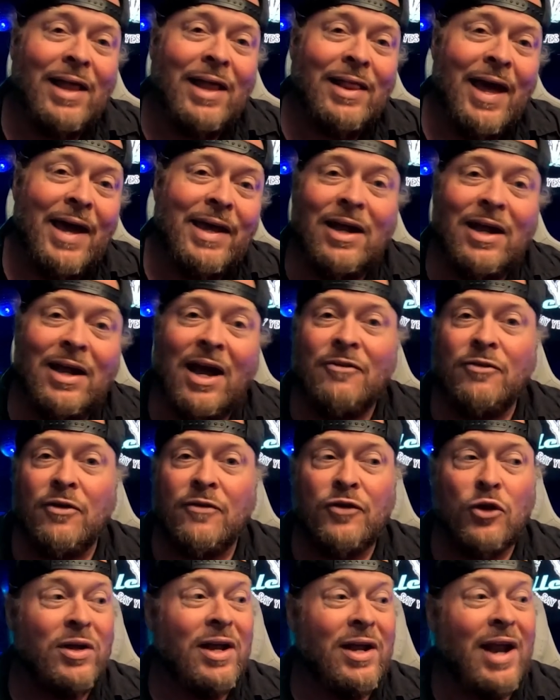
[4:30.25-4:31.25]
I like it. I've
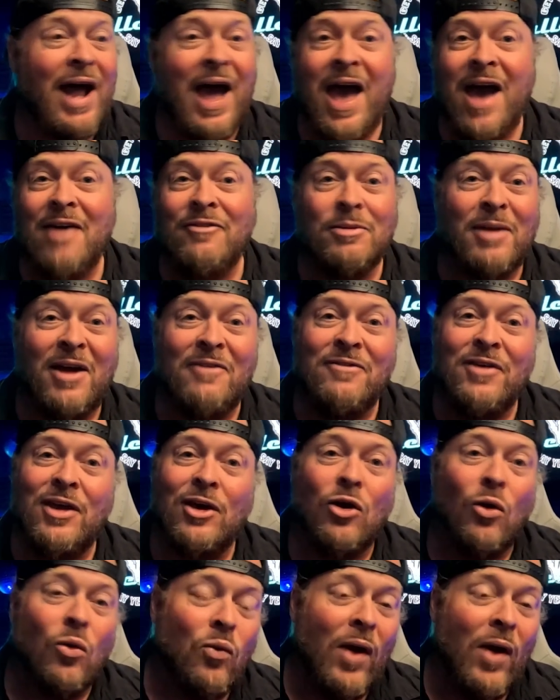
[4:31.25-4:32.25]
reviewed it. I have it in my
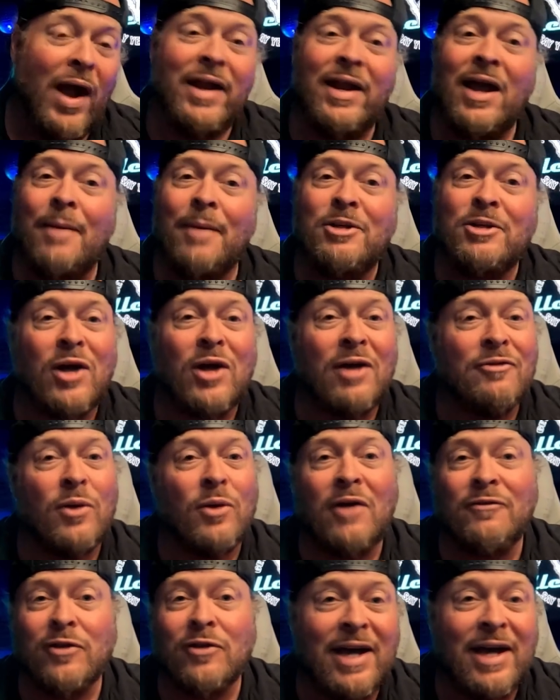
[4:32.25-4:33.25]
vehicle right now. I've been driving
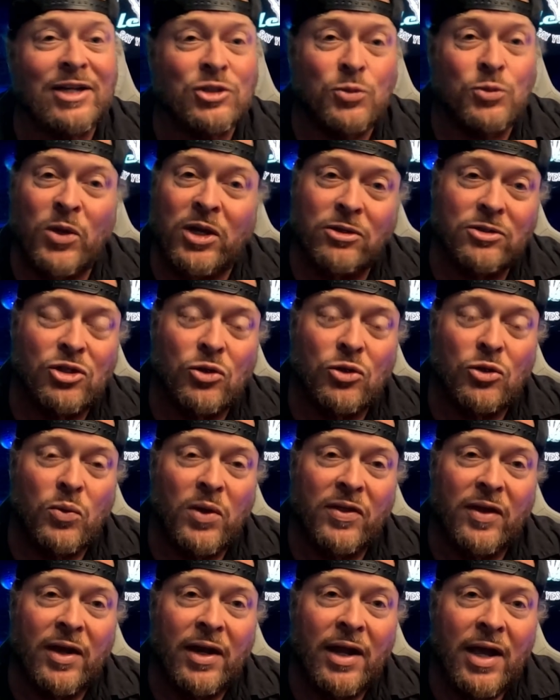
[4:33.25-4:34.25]
around for the last week or 2
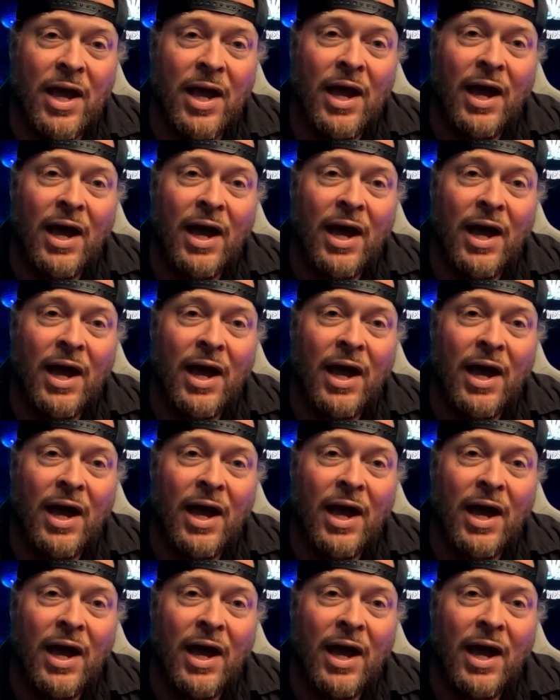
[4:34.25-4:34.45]
with it.